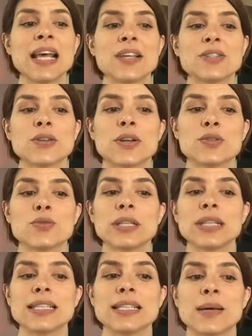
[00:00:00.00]
So there's
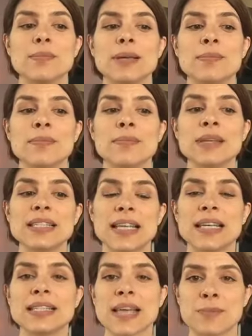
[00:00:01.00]
really some
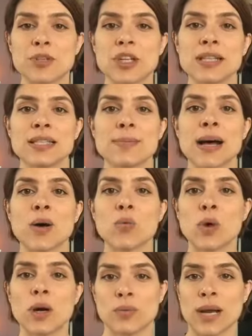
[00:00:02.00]
misconceptions about
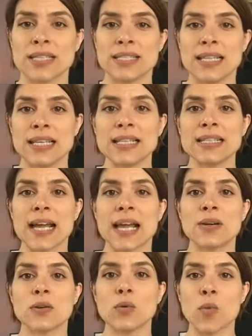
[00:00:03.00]
what rest is
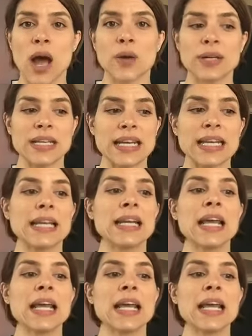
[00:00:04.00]
and why we need it.